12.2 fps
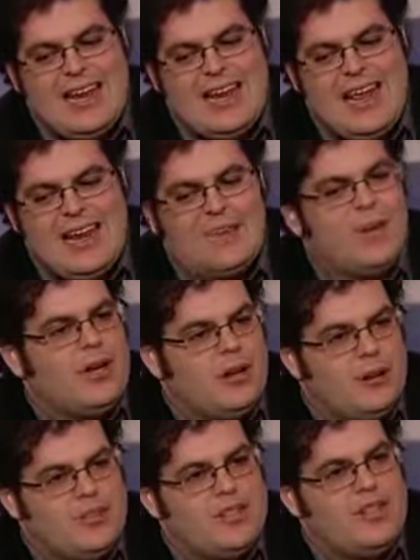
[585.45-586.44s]
anybody
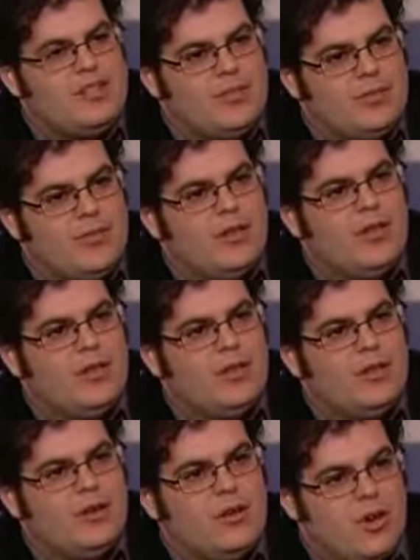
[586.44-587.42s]
who sees it really
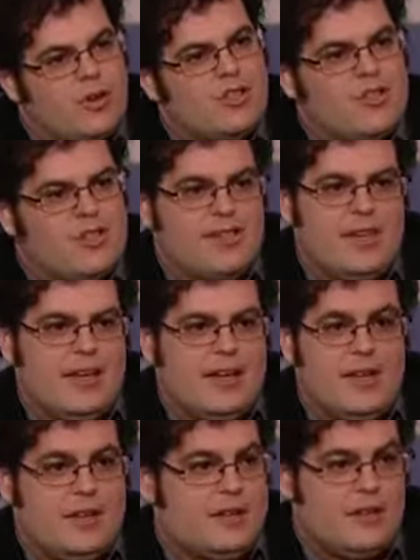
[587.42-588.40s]
notices that
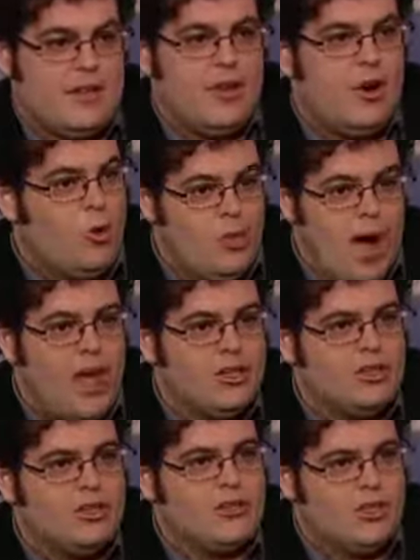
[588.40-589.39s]
it is an
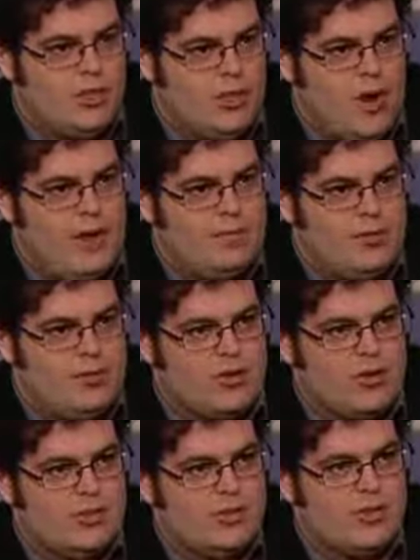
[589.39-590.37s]
homage to the great
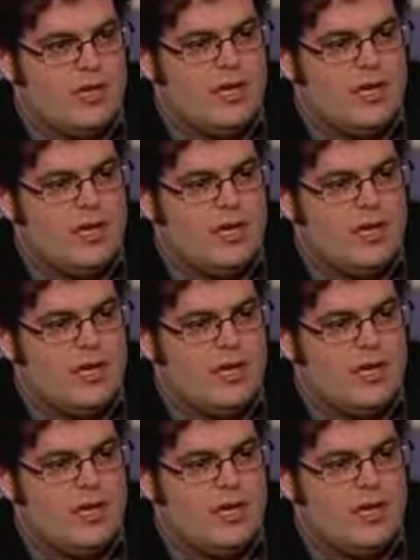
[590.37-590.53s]
musicals.